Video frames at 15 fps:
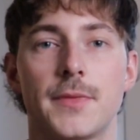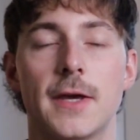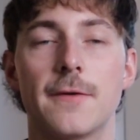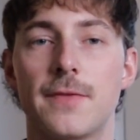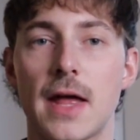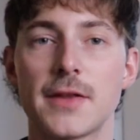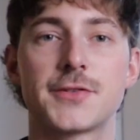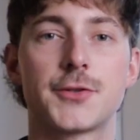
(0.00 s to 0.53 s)

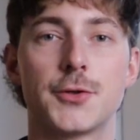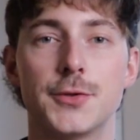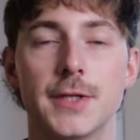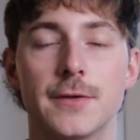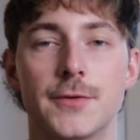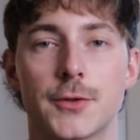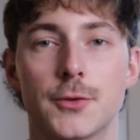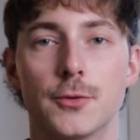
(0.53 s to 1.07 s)
If that's too
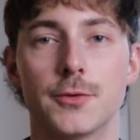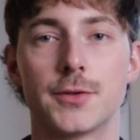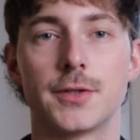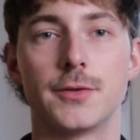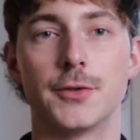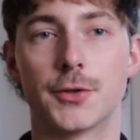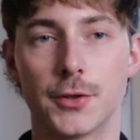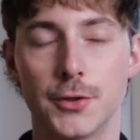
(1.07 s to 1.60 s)
difficult,
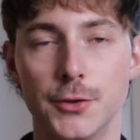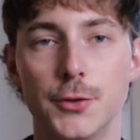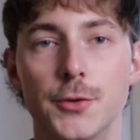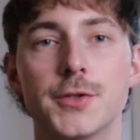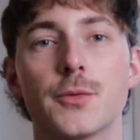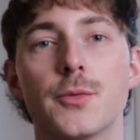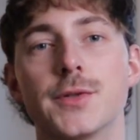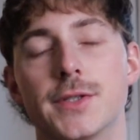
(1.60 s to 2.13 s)
you can
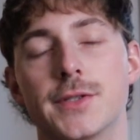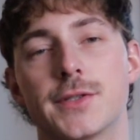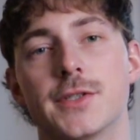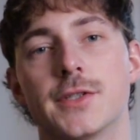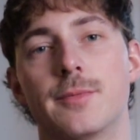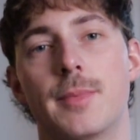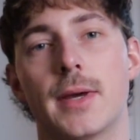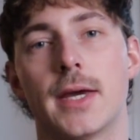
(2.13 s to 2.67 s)
use a
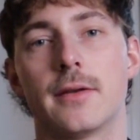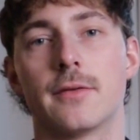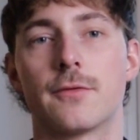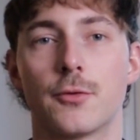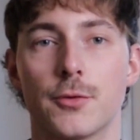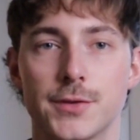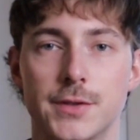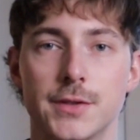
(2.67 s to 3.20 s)
resistance band
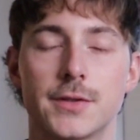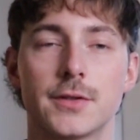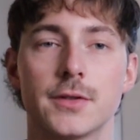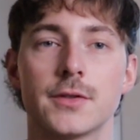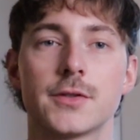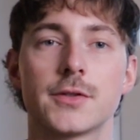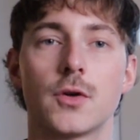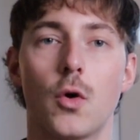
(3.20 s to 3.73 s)
for
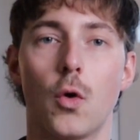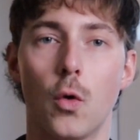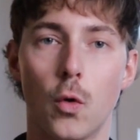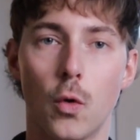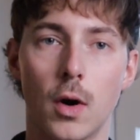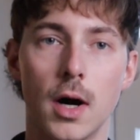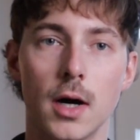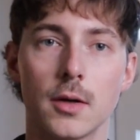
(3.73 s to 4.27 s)
assistance
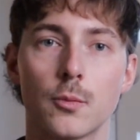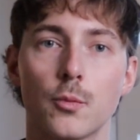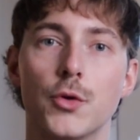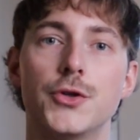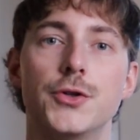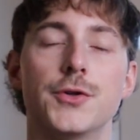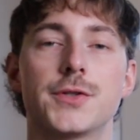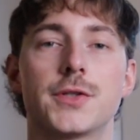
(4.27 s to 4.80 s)
or
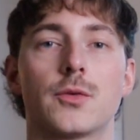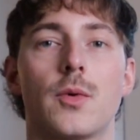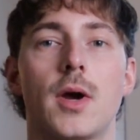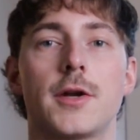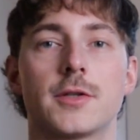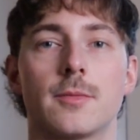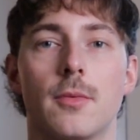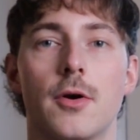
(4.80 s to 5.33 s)
reduce the
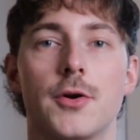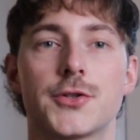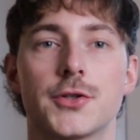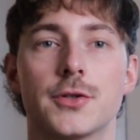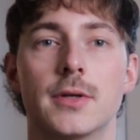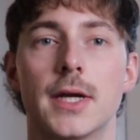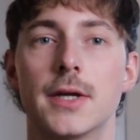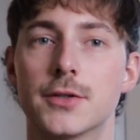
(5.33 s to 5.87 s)
range of
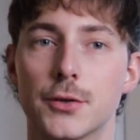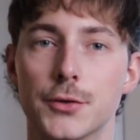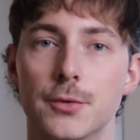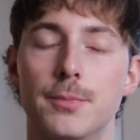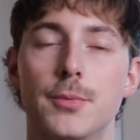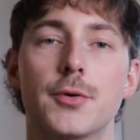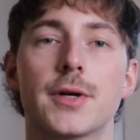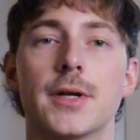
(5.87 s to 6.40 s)
motion until you
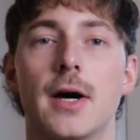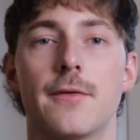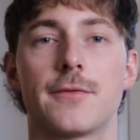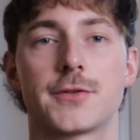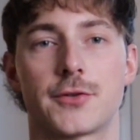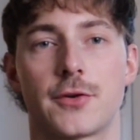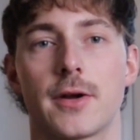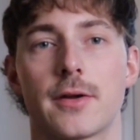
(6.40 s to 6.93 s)
build enough
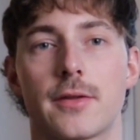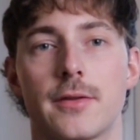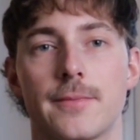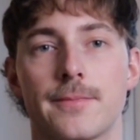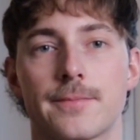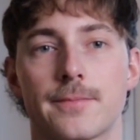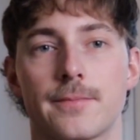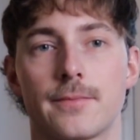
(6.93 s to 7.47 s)
strength.
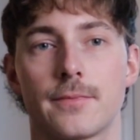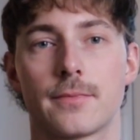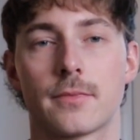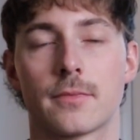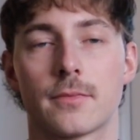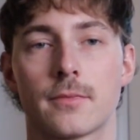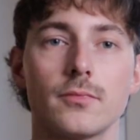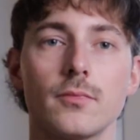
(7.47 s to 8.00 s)

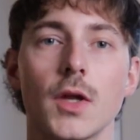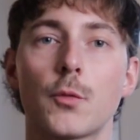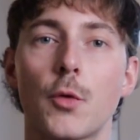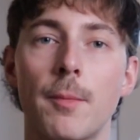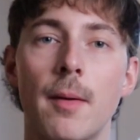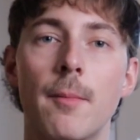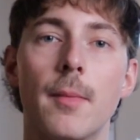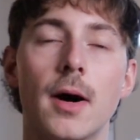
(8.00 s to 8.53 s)

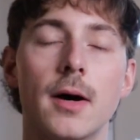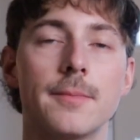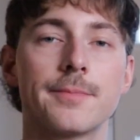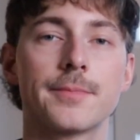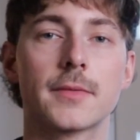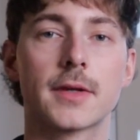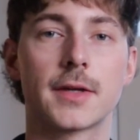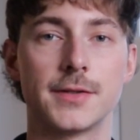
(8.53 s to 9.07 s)
Remember,
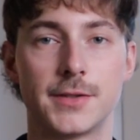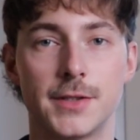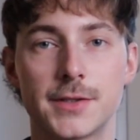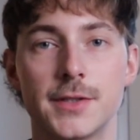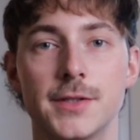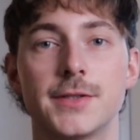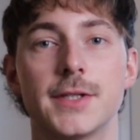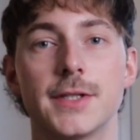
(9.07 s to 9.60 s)

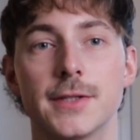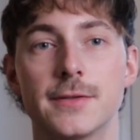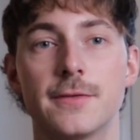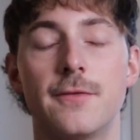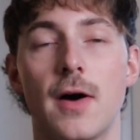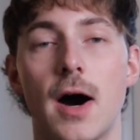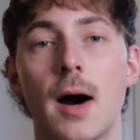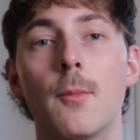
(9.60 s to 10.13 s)
consistency is
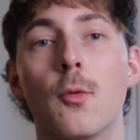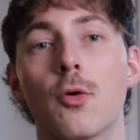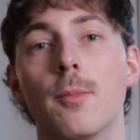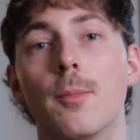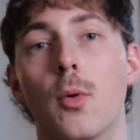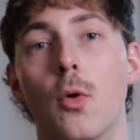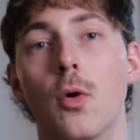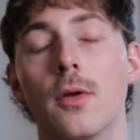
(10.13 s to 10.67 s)
far more
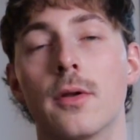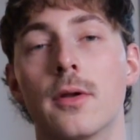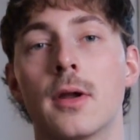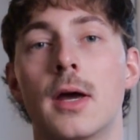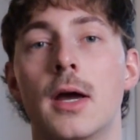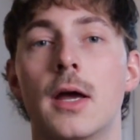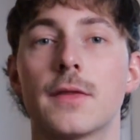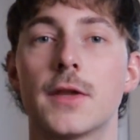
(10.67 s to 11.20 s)
important
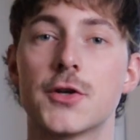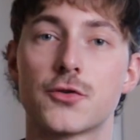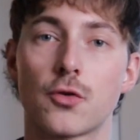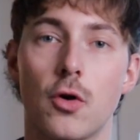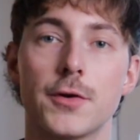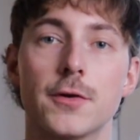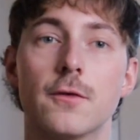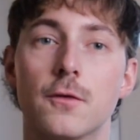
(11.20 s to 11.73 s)
than
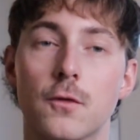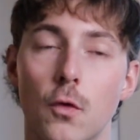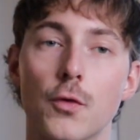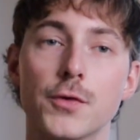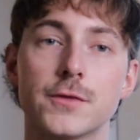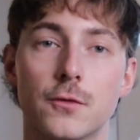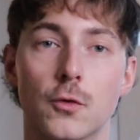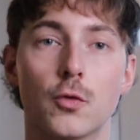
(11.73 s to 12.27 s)
trying to
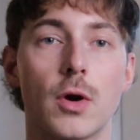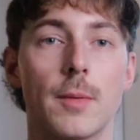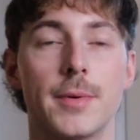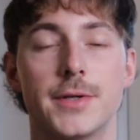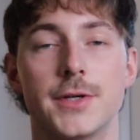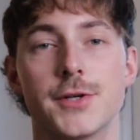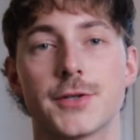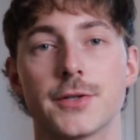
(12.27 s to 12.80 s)
force full
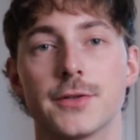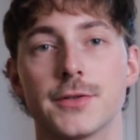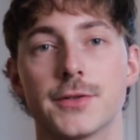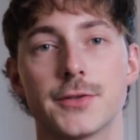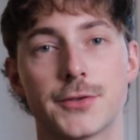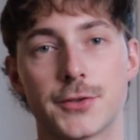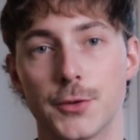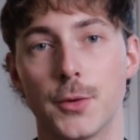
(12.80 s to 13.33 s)

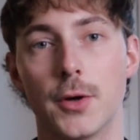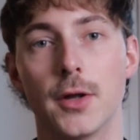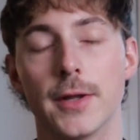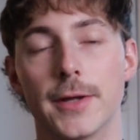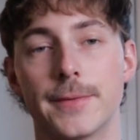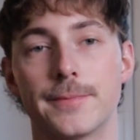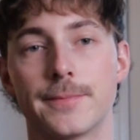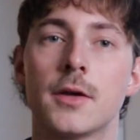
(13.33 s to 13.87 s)
repetitions too
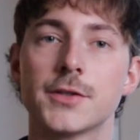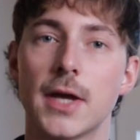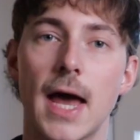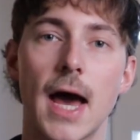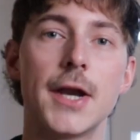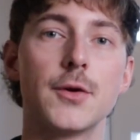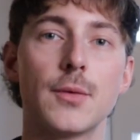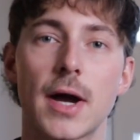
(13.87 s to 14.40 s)
early. So
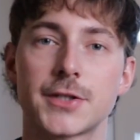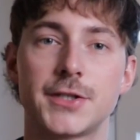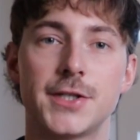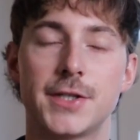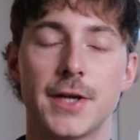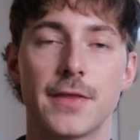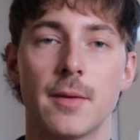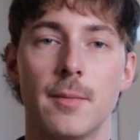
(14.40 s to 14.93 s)
how do you actually
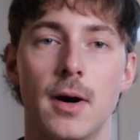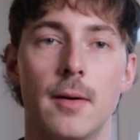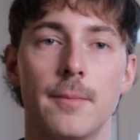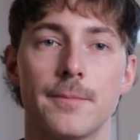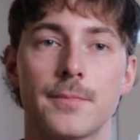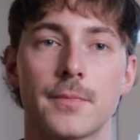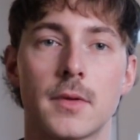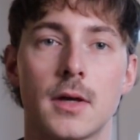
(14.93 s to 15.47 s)
set them
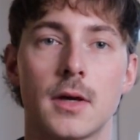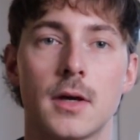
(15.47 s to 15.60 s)
up?